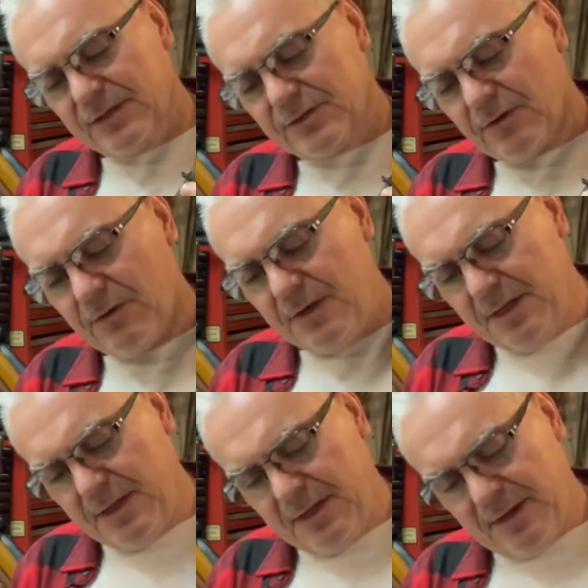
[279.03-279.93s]
So
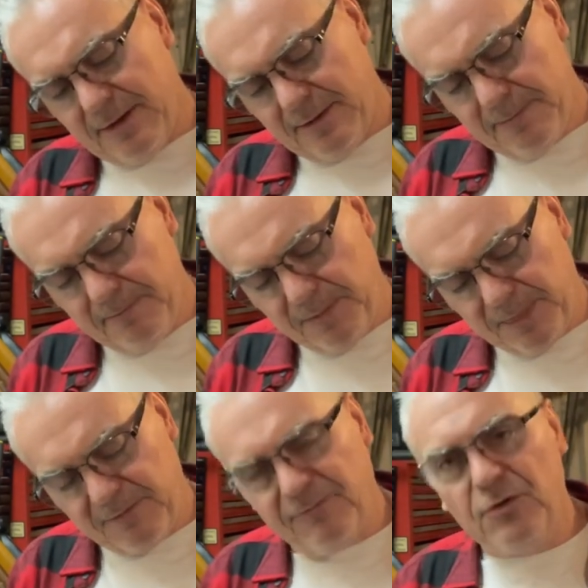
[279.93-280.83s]
a
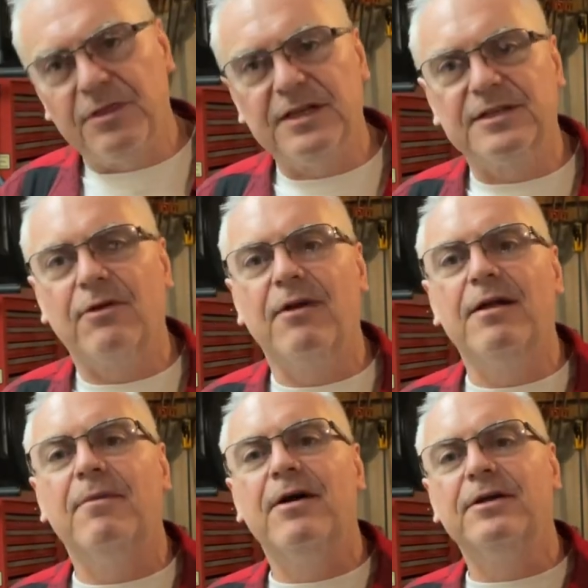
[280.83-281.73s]
few things I read
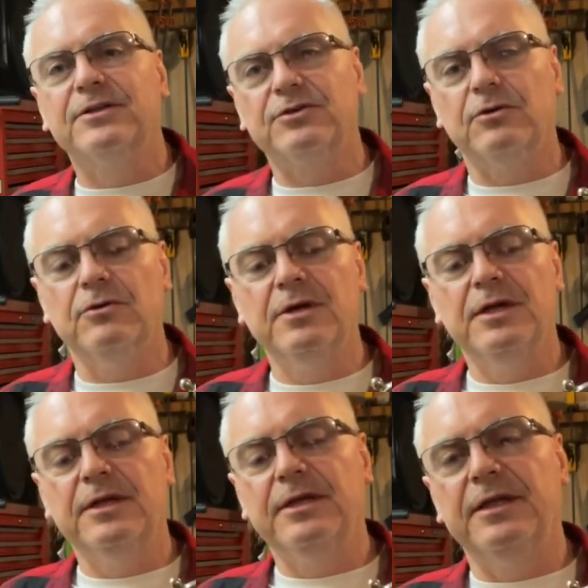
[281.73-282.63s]
about it. So
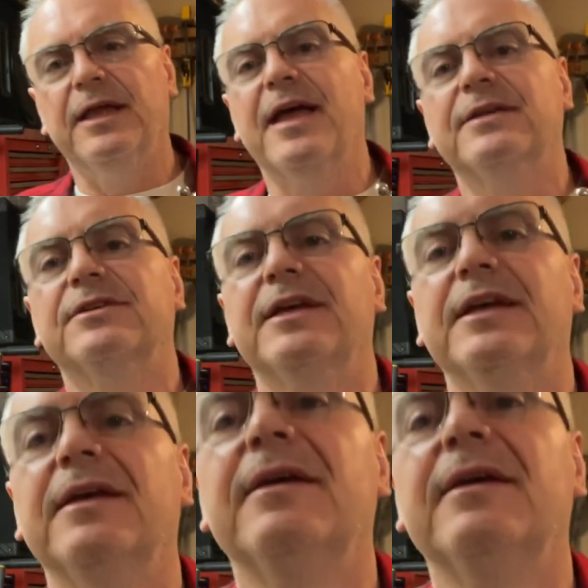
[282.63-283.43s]
it has a,